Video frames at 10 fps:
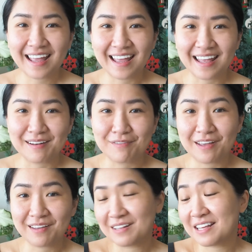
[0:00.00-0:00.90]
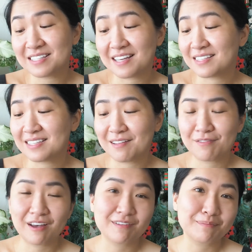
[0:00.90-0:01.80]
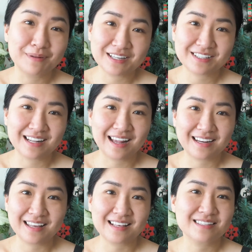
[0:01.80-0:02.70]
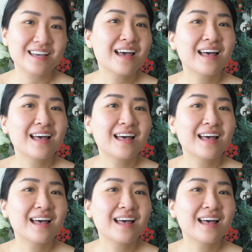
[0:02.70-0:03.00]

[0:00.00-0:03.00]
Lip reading: and Lisa said Velvet Blush Lightly is